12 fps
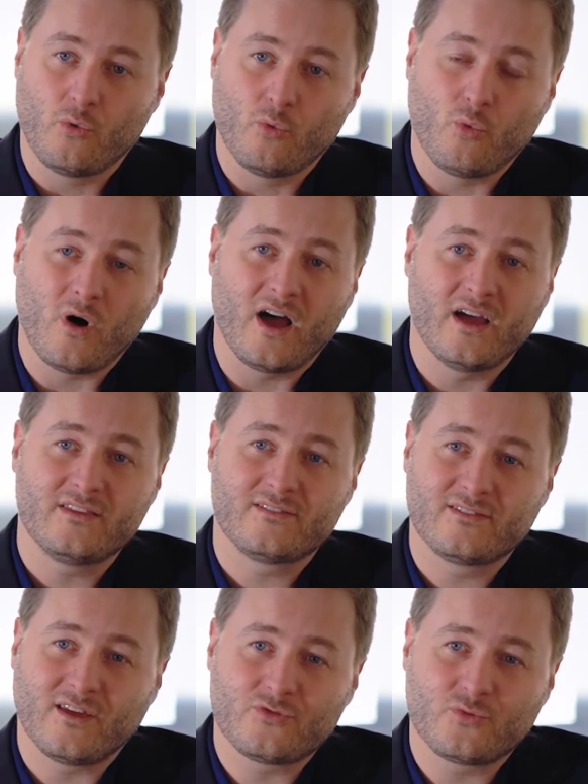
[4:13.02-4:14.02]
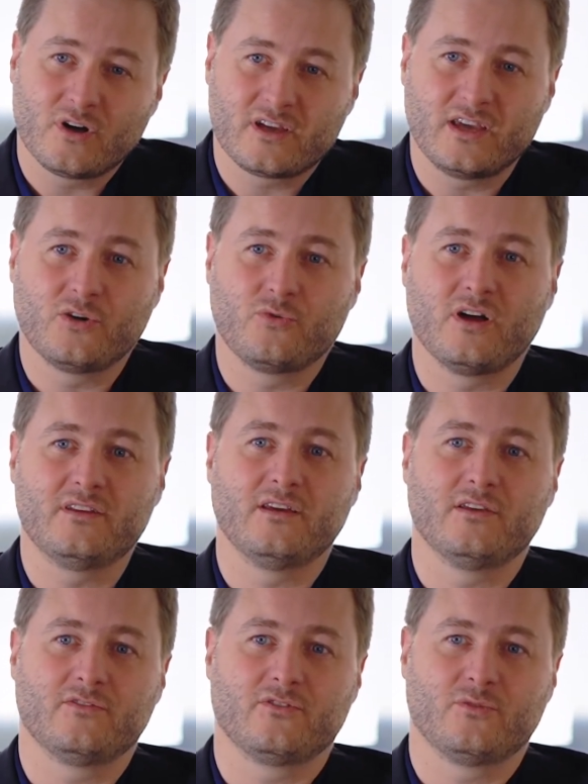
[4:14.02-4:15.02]
why it's not working
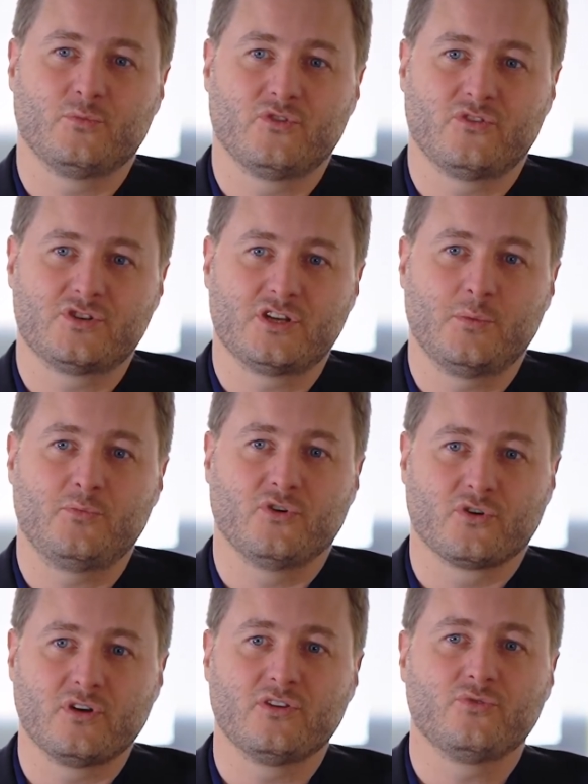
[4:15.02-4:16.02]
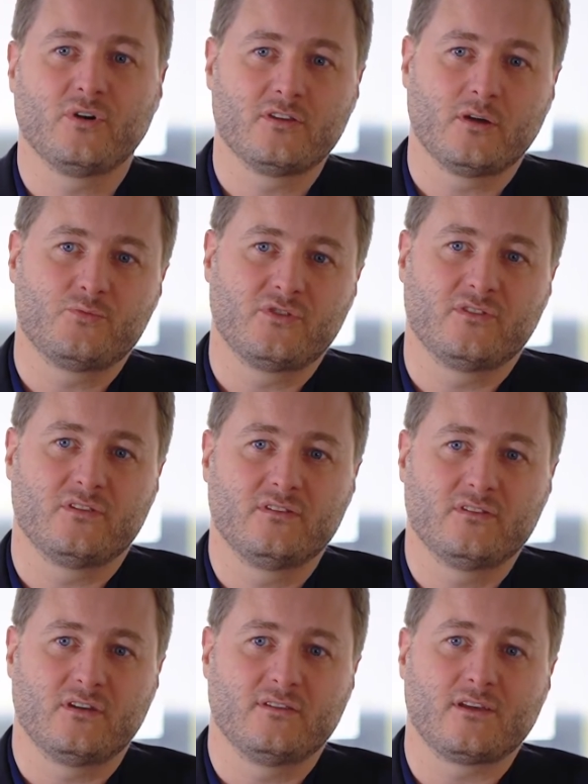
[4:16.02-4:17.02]
quite yet for the mothership, you're going to end up with a
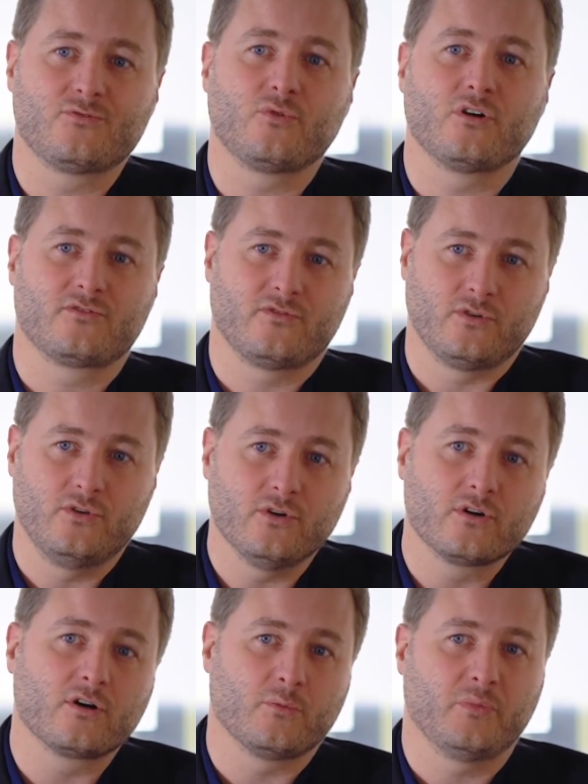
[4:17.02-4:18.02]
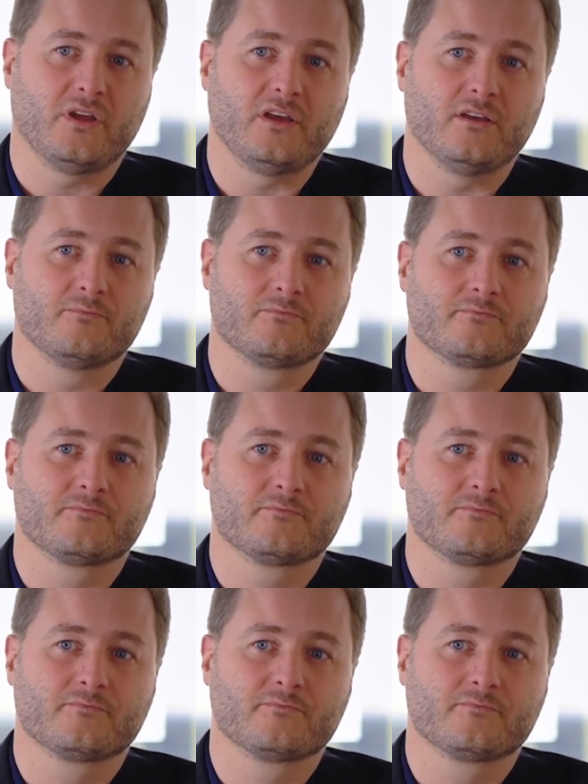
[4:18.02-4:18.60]
design that works for your company.